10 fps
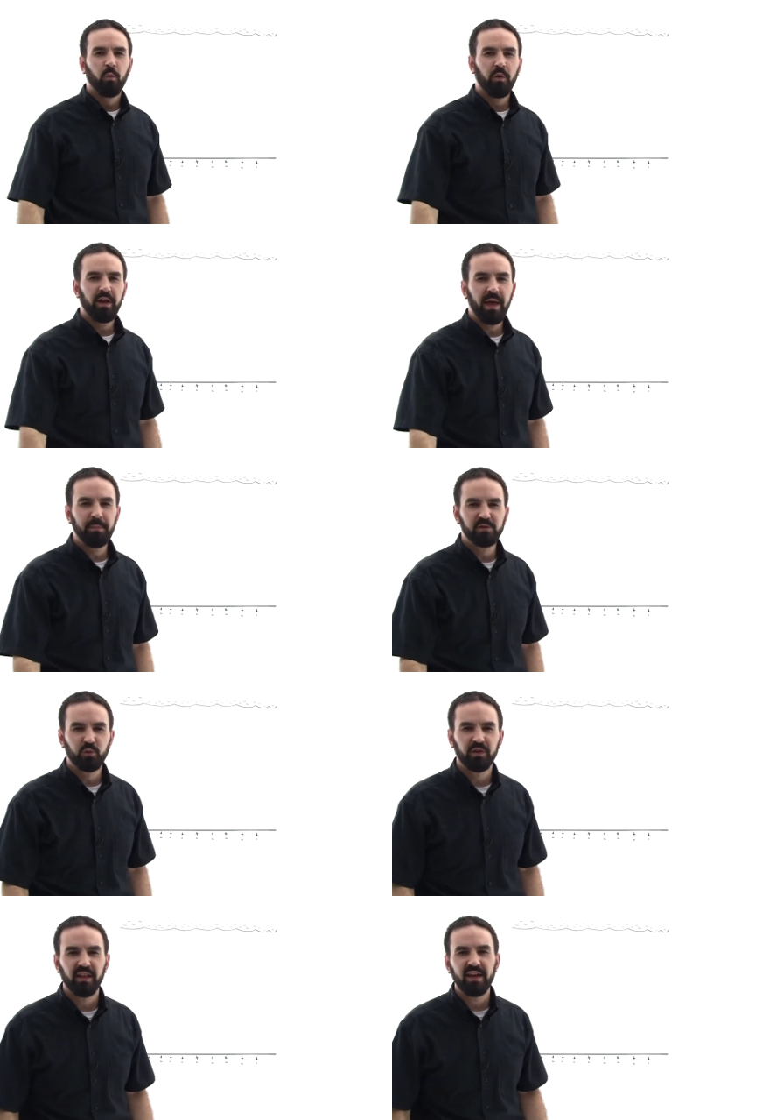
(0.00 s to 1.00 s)
What happens
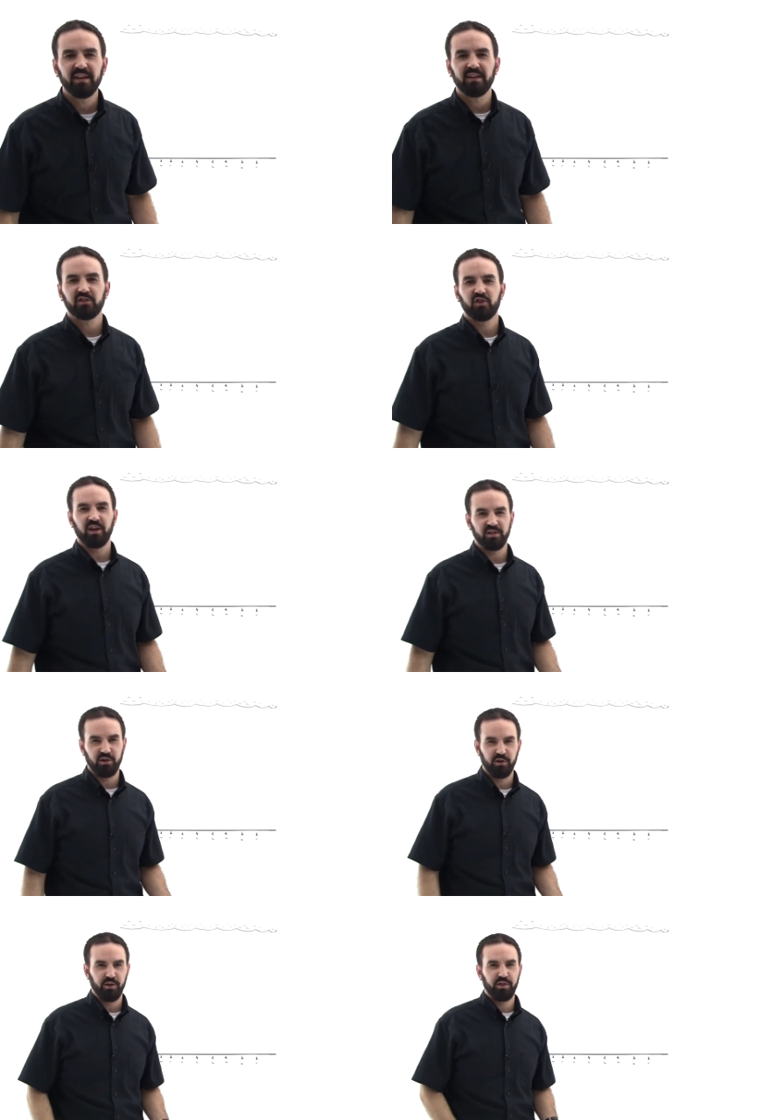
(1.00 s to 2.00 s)
when lightning strikes
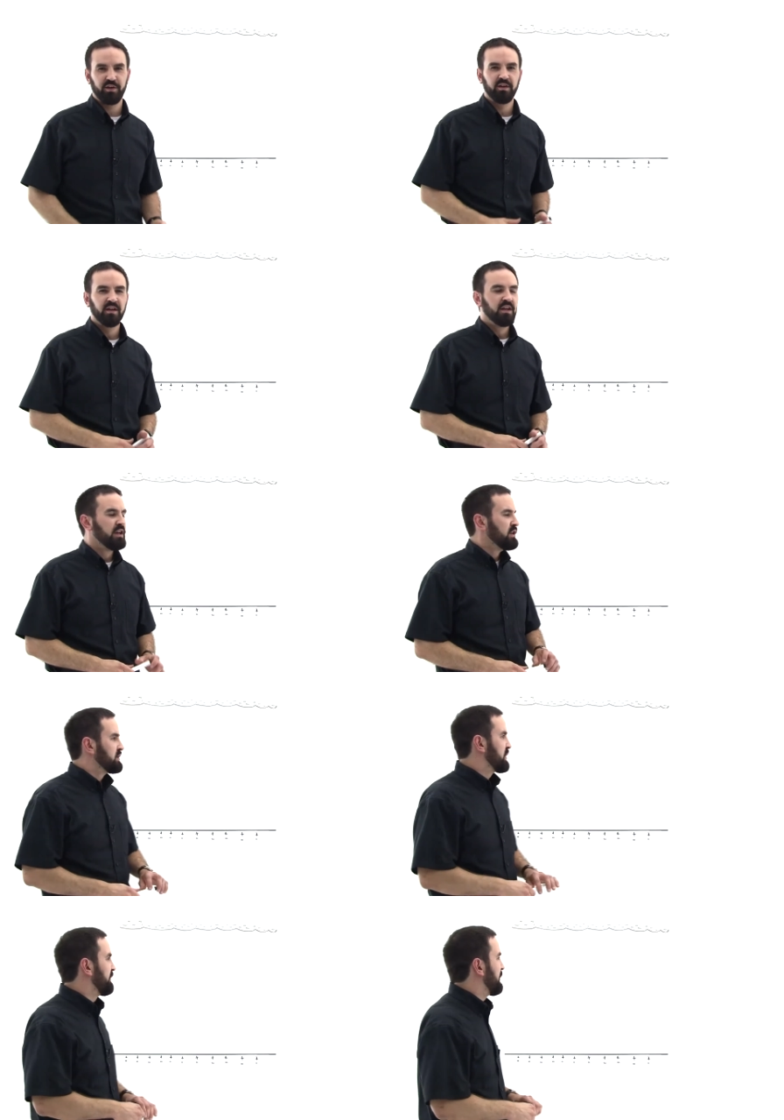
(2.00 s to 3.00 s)
Earth?
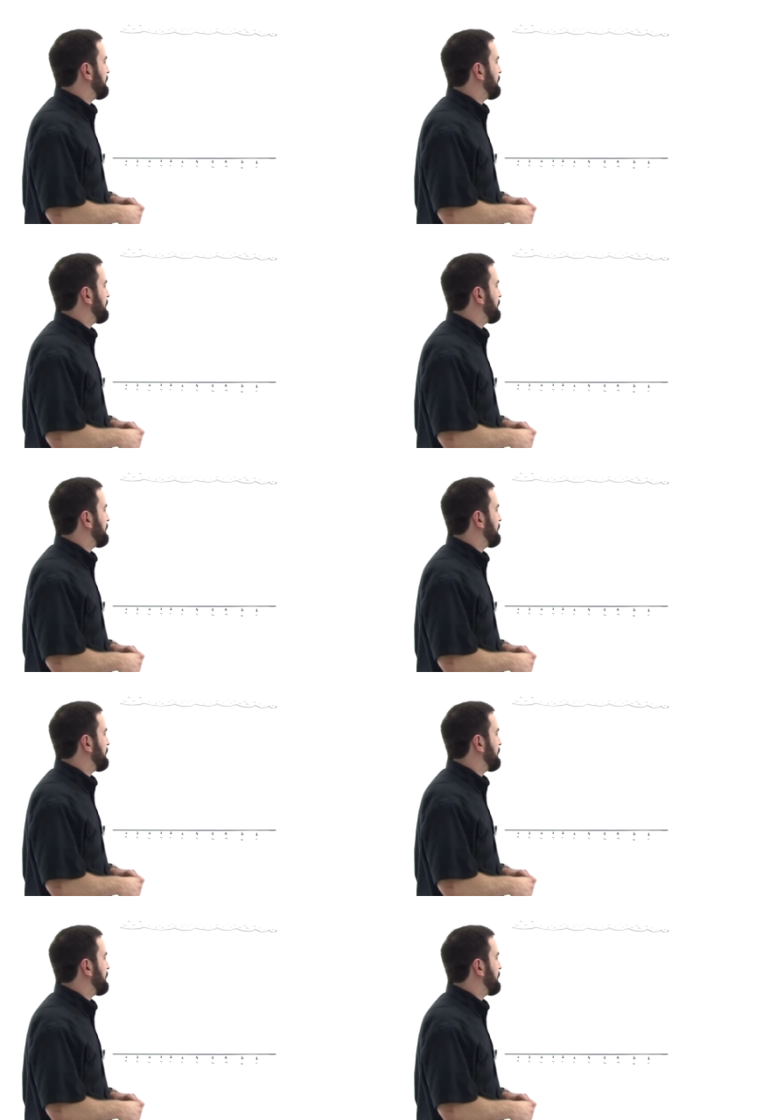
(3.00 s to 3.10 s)
So for the